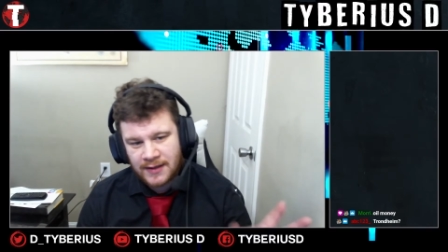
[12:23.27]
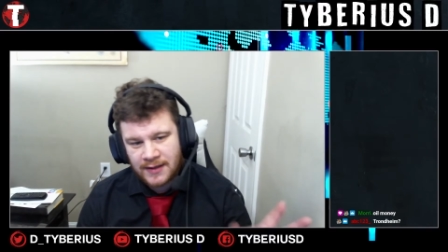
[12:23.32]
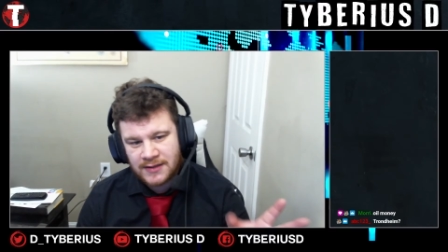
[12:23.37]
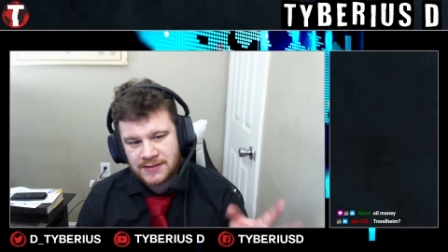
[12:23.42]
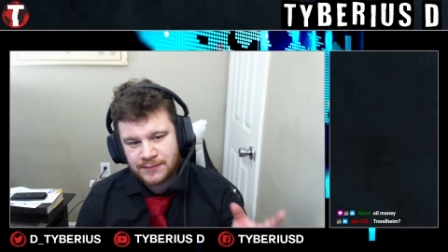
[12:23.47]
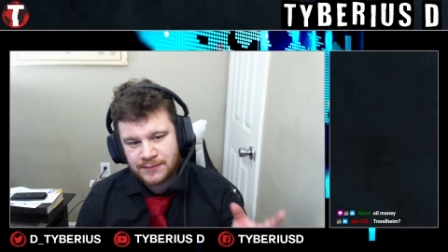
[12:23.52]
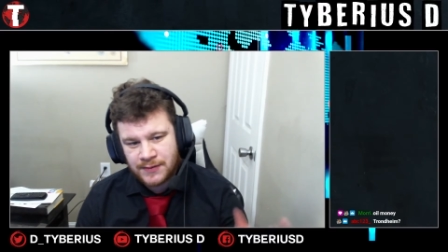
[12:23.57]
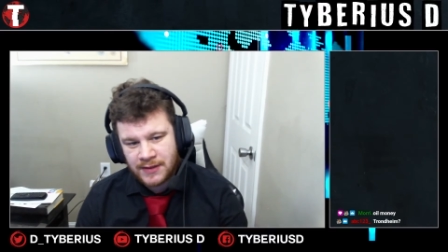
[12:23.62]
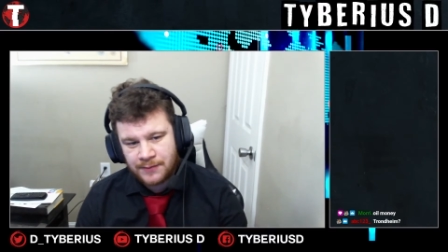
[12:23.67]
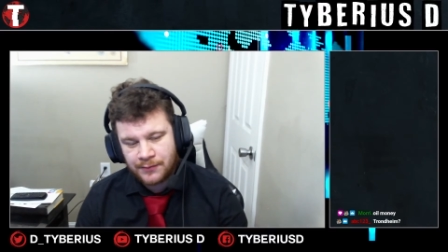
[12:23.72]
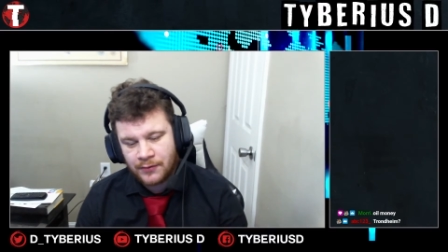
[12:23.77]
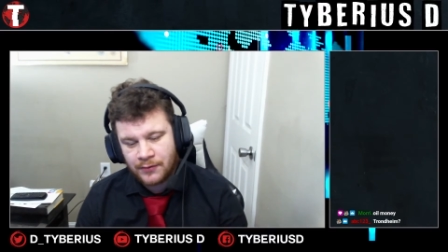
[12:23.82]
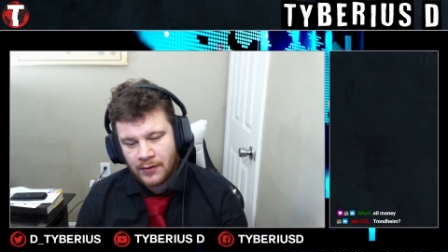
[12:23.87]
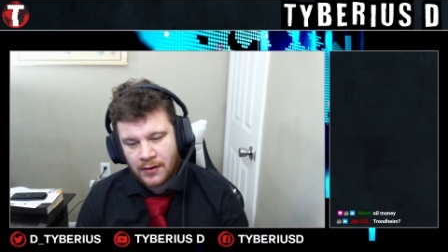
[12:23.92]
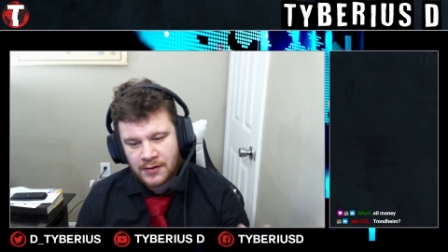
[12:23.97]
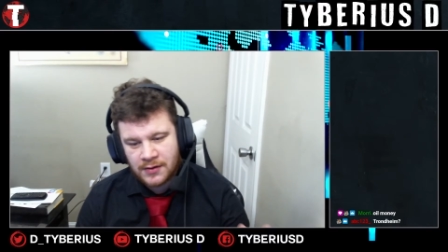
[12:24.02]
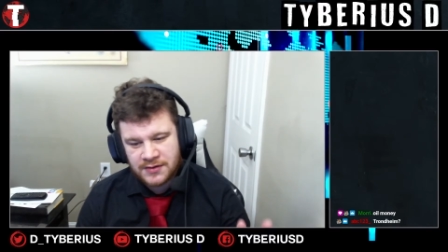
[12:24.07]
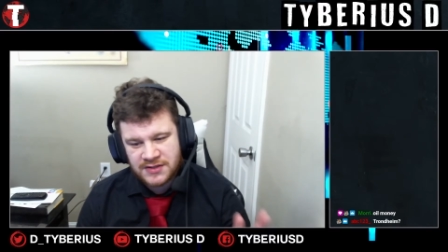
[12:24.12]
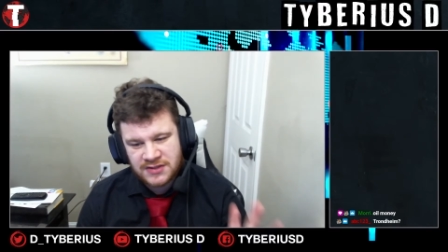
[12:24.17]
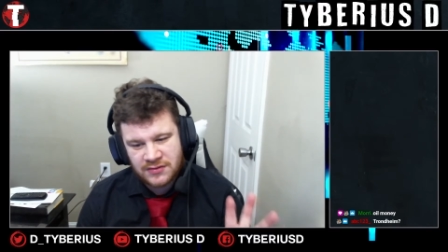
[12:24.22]
its people
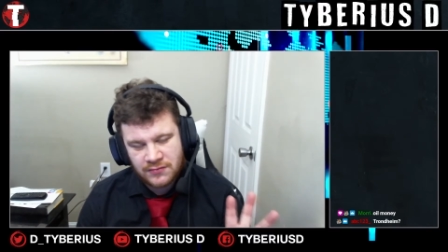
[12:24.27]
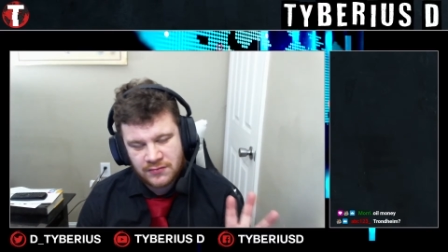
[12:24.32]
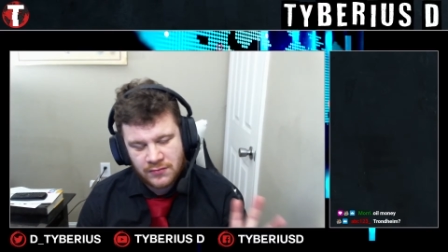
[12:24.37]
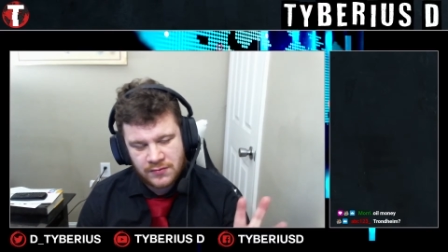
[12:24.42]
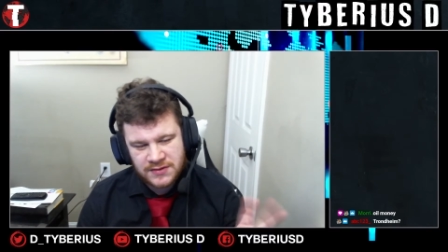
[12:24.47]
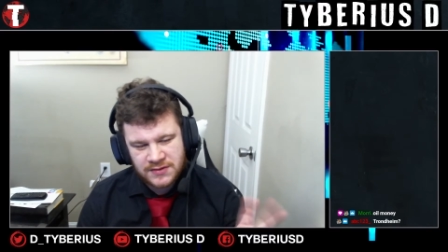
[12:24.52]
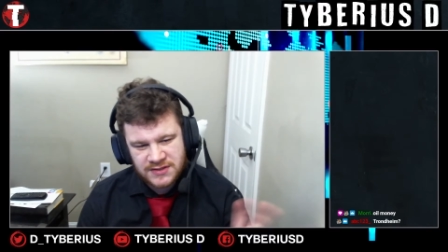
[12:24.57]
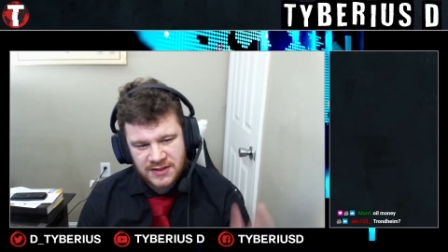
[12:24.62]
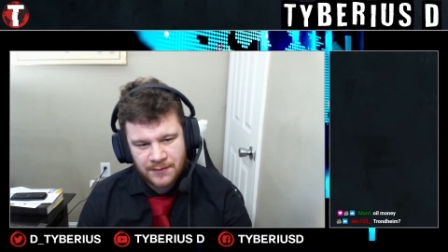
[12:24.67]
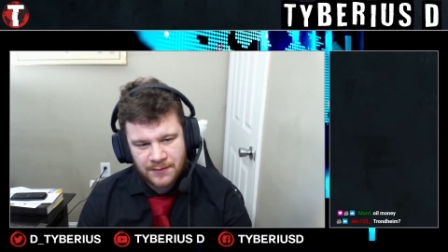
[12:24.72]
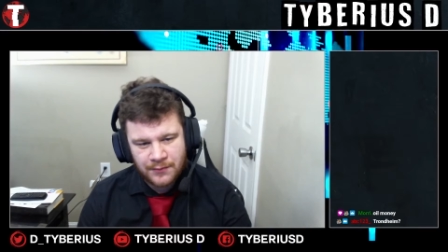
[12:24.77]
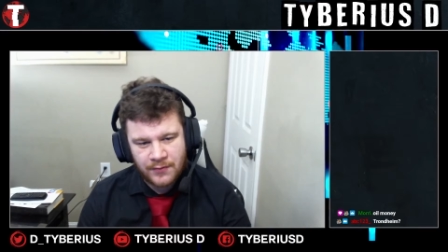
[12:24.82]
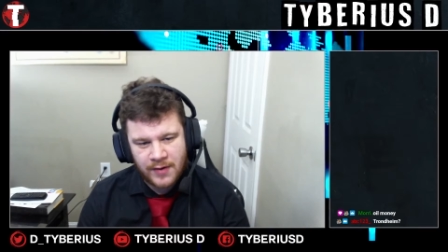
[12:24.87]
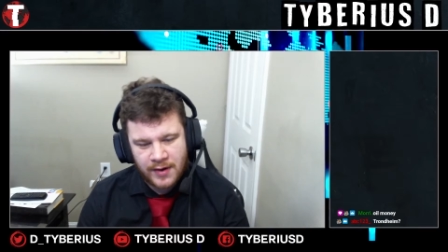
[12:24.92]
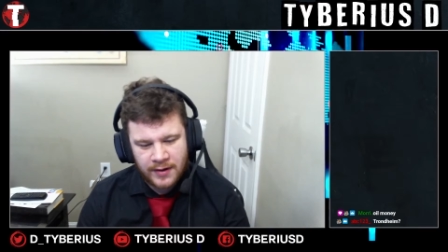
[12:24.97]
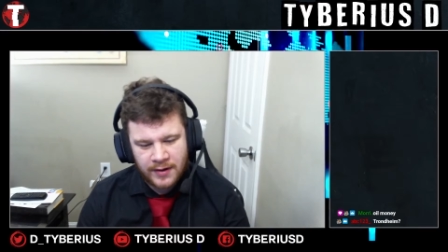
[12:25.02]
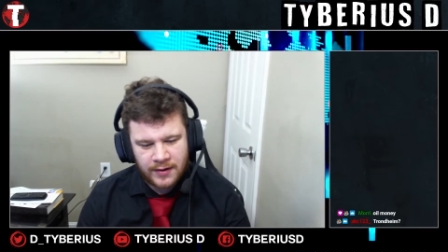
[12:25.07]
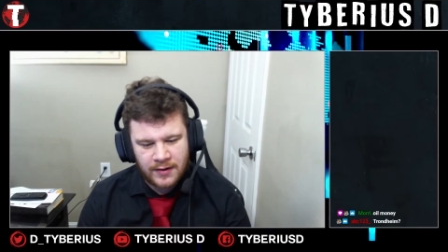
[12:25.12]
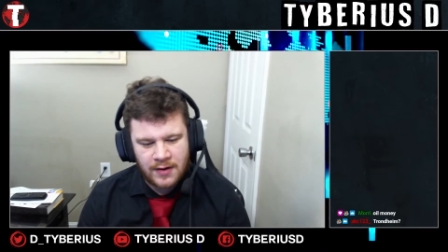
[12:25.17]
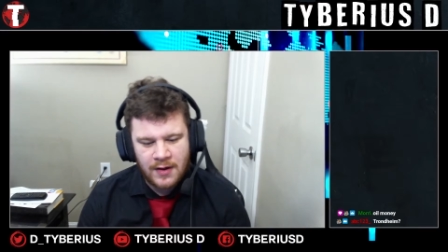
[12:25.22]
are so
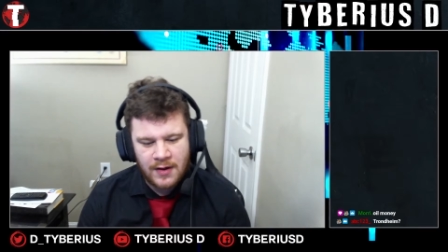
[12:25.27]
separated